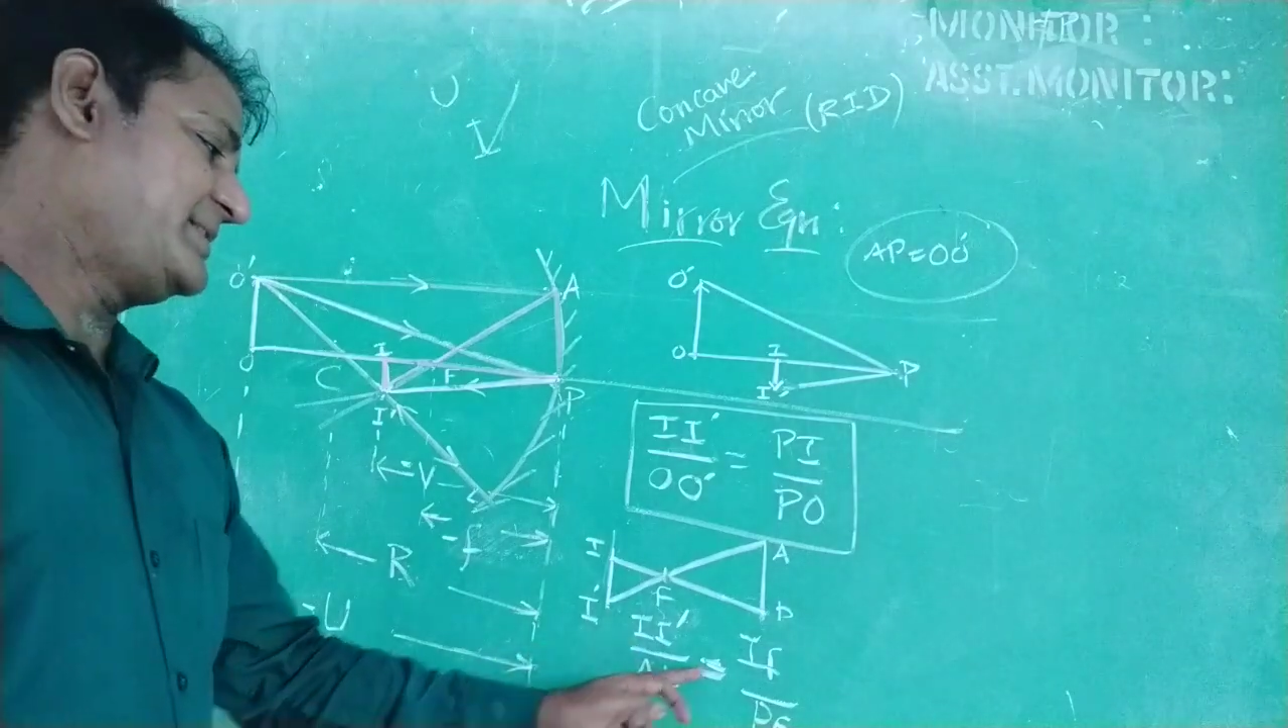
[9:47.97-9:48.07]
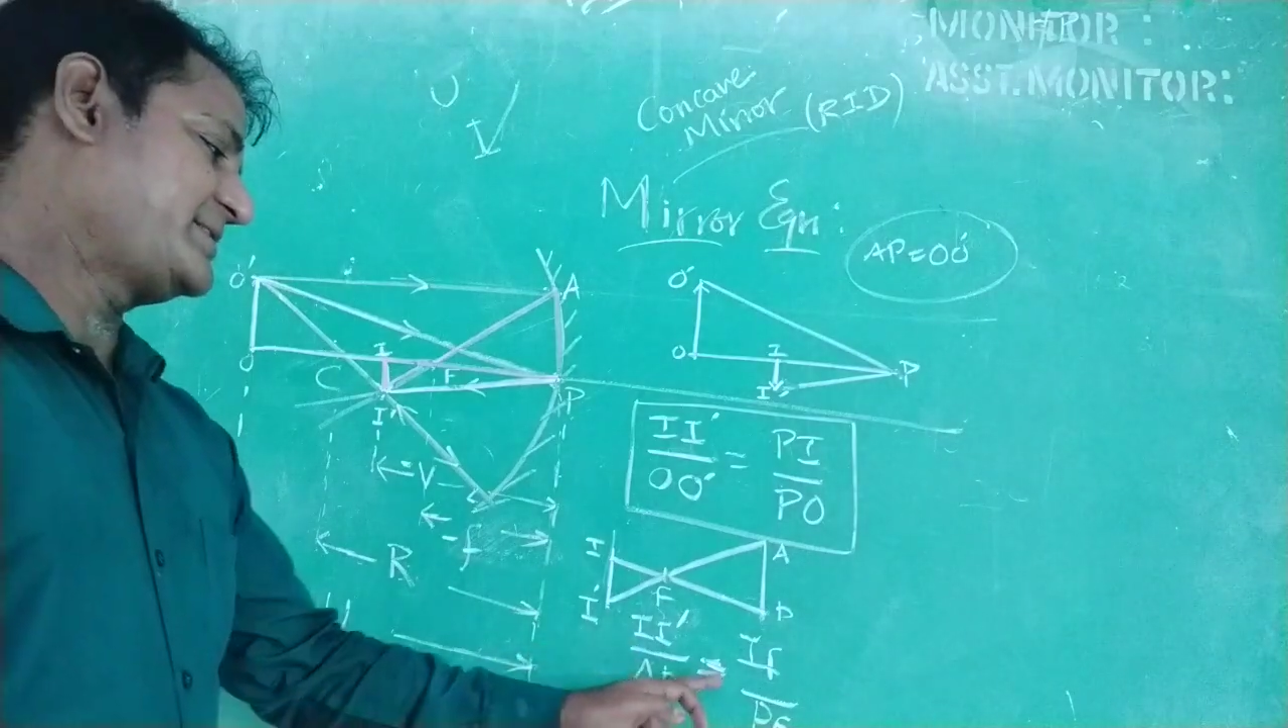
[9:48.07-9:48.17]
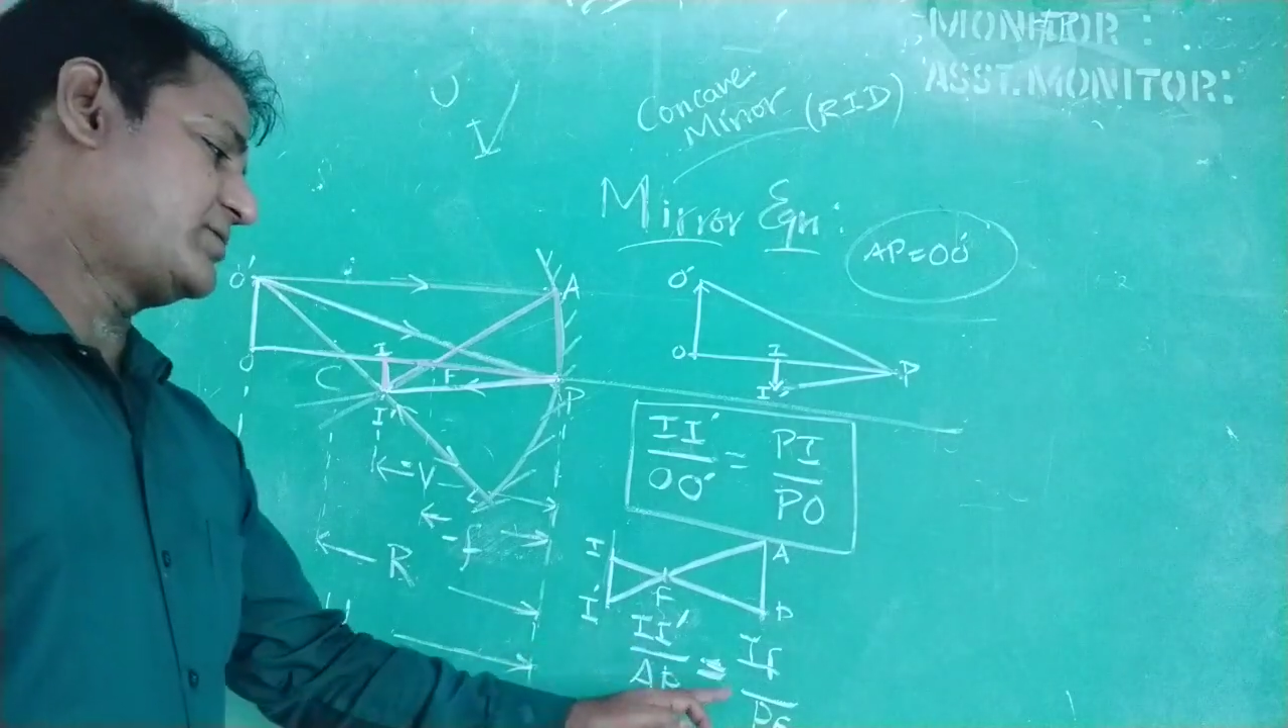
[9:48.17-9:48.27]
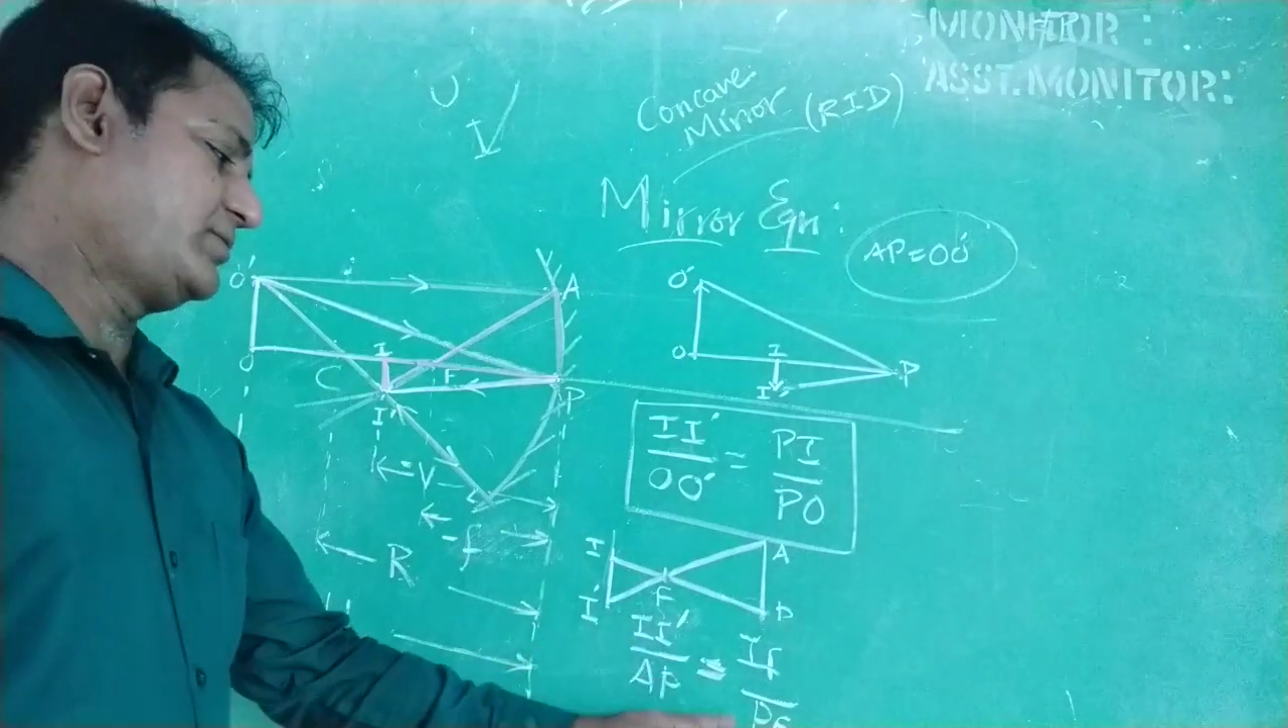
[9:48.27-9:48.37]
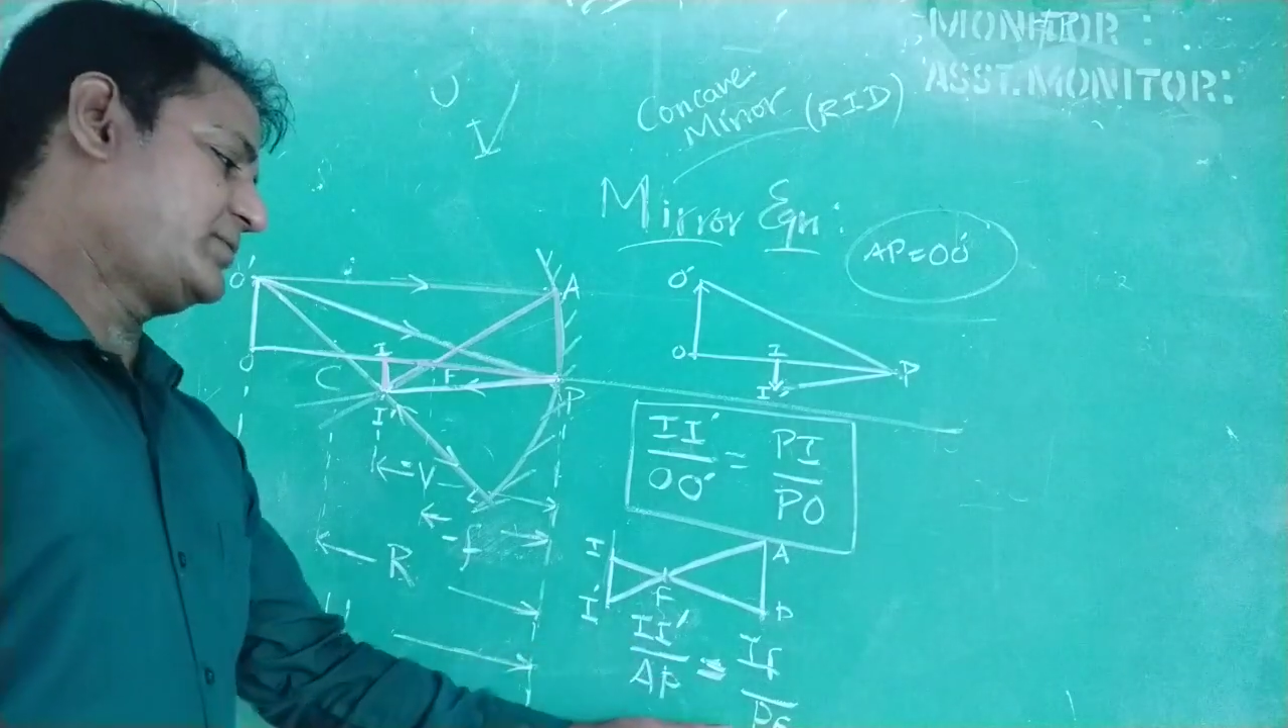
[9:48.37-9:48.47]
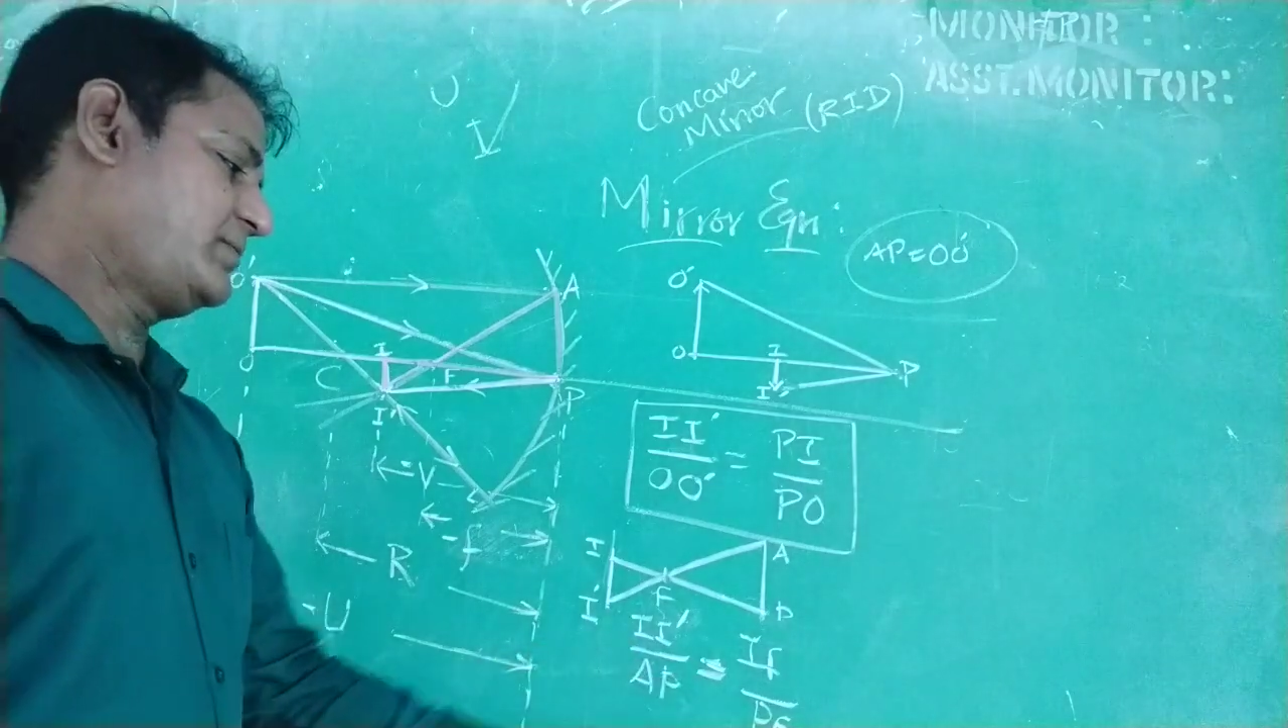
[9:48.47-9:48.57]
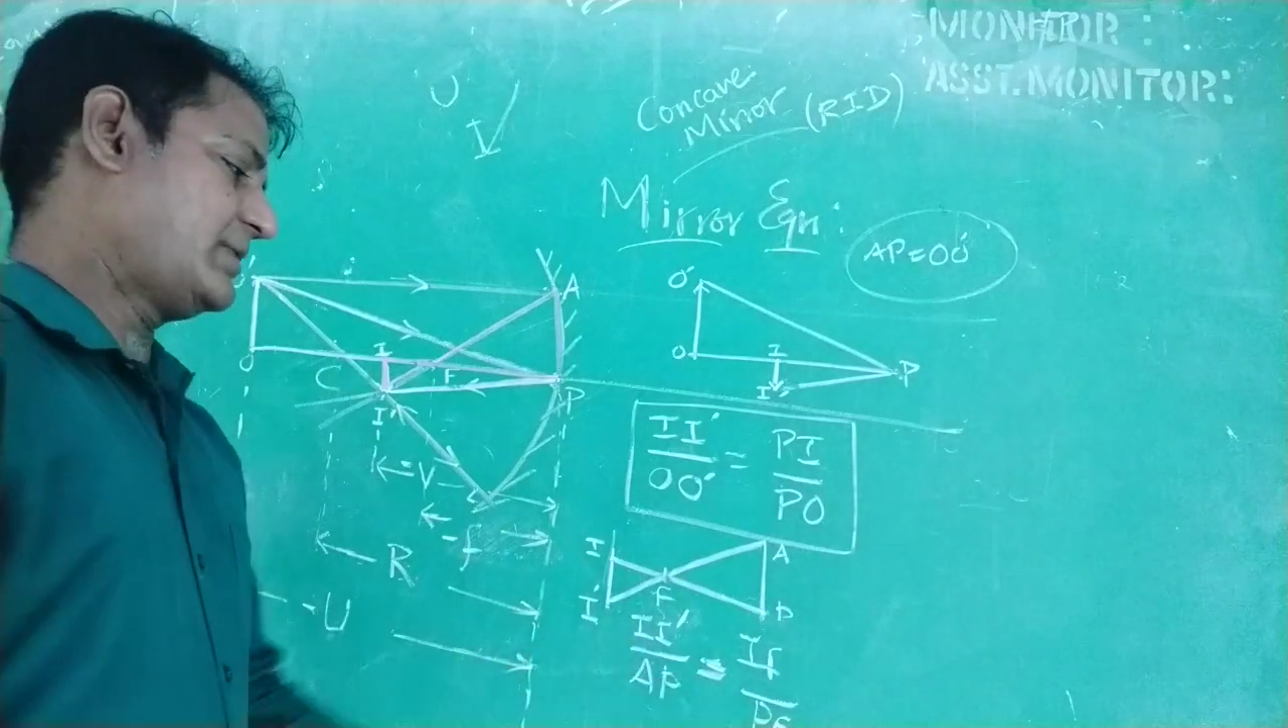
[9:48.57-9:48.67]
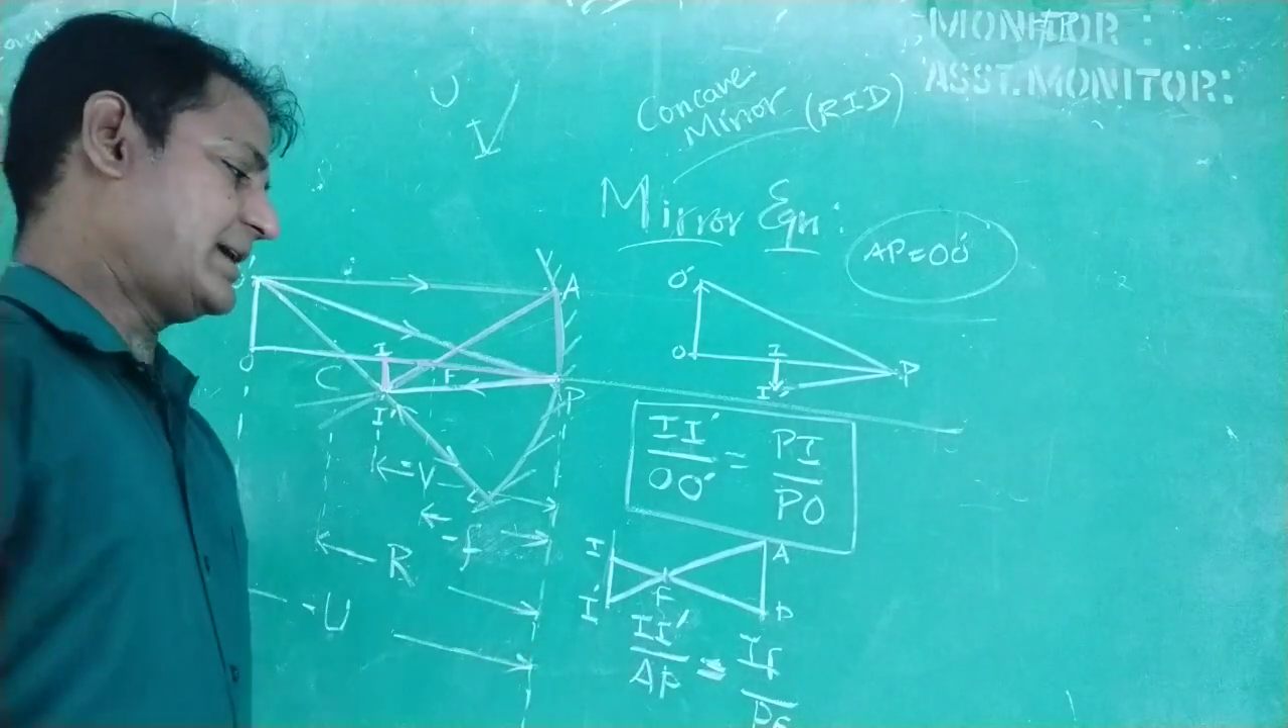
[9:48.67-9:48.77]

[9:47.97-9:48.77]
is equal to